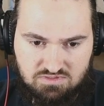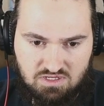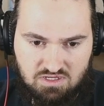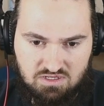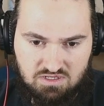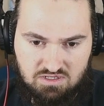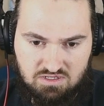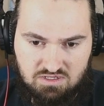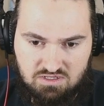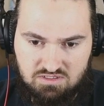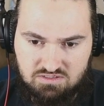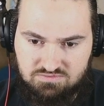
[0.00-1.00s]

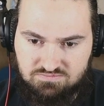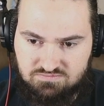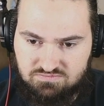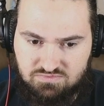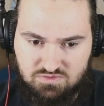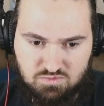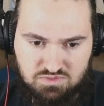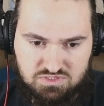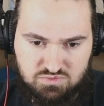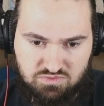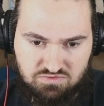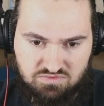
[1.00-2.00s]
We just
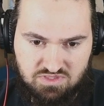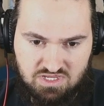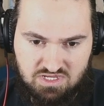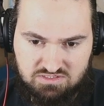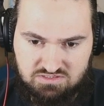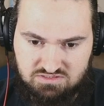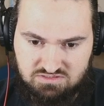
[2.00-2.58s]
went through that.